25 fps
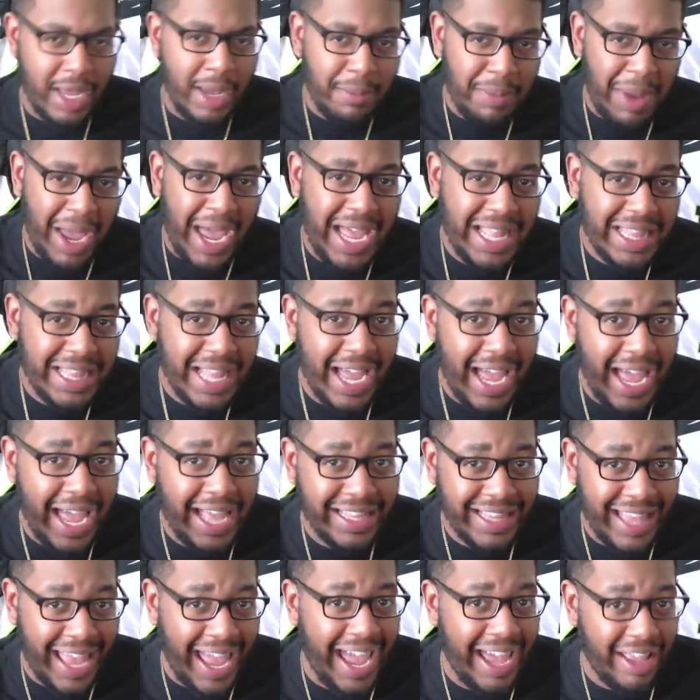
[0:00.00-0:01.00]
Panda
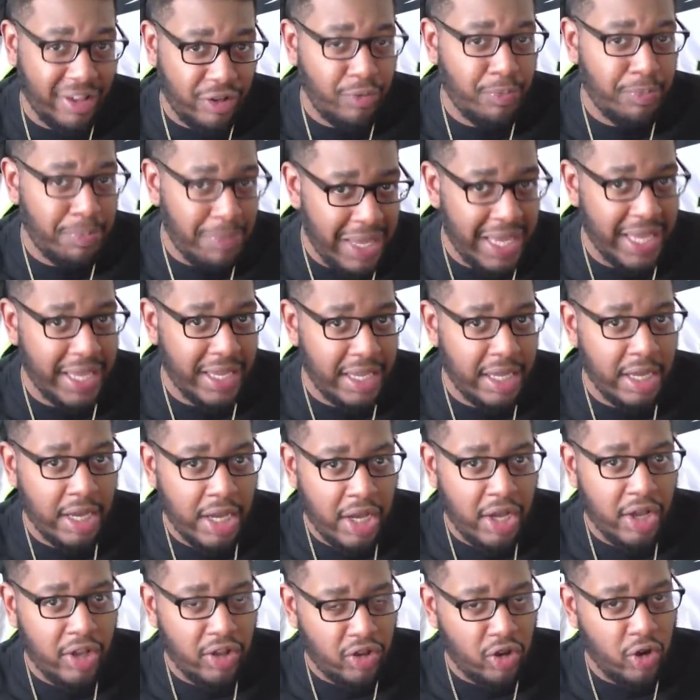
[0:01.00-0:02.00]
has asked me
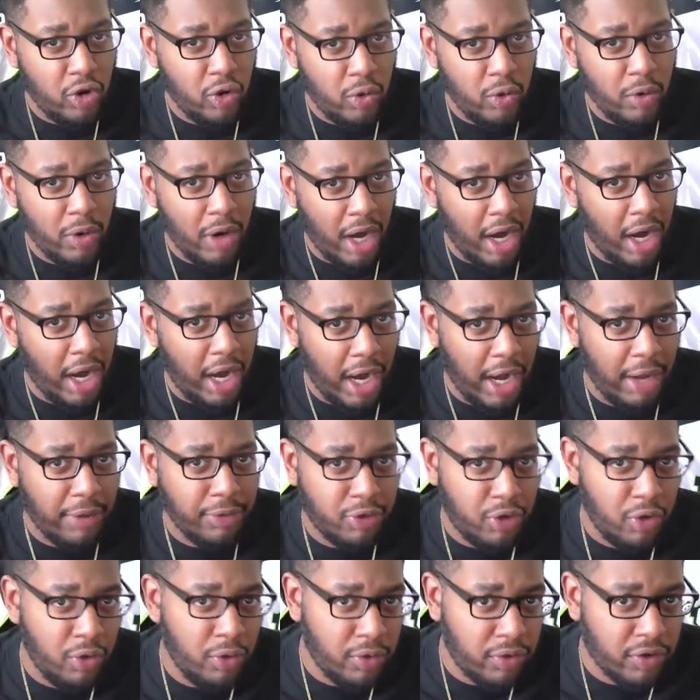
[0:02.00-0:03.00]
to uh,
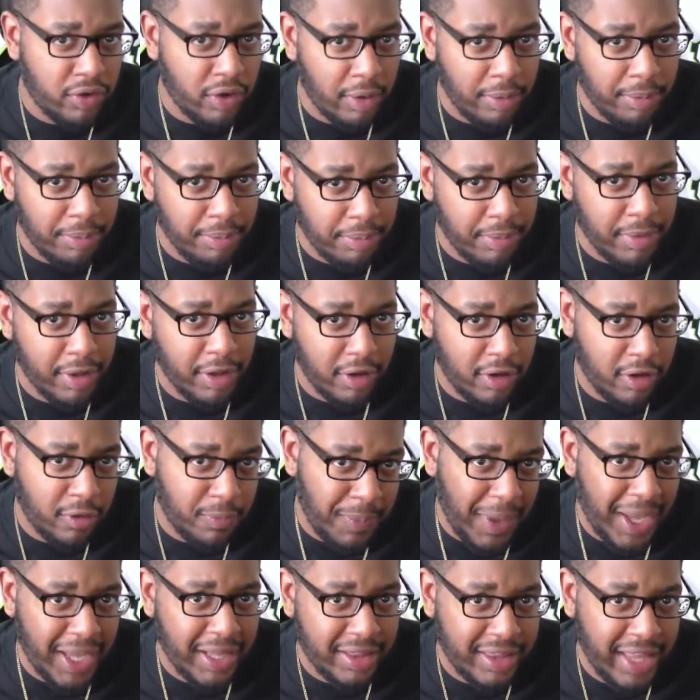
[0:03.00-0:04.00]
do some
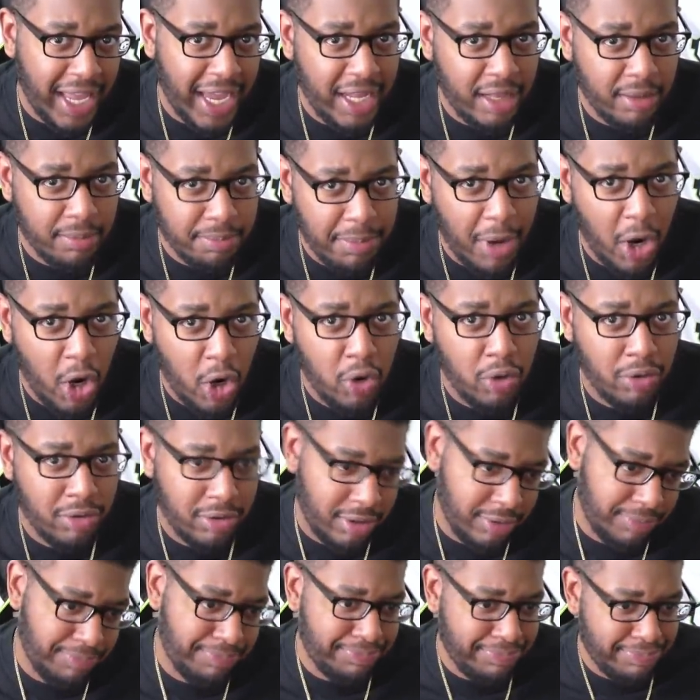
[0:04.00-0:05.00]
spectate
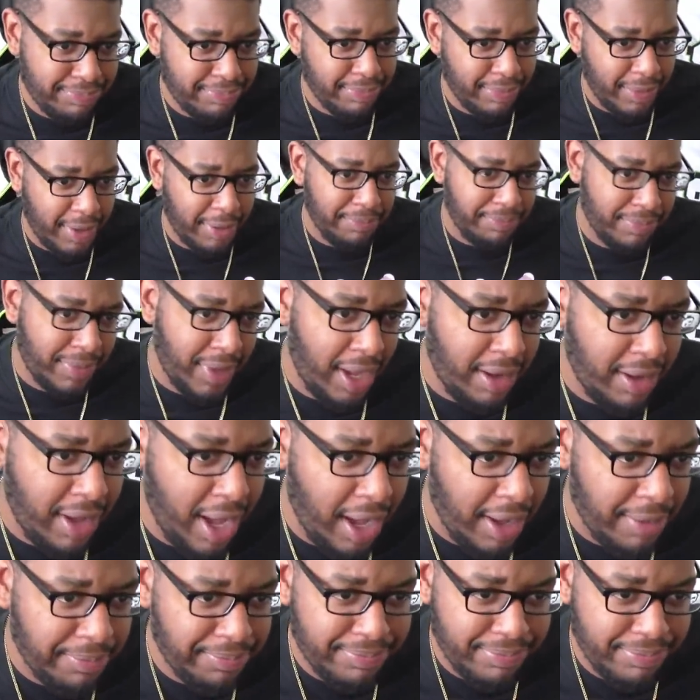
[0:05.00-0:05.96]
mode uh,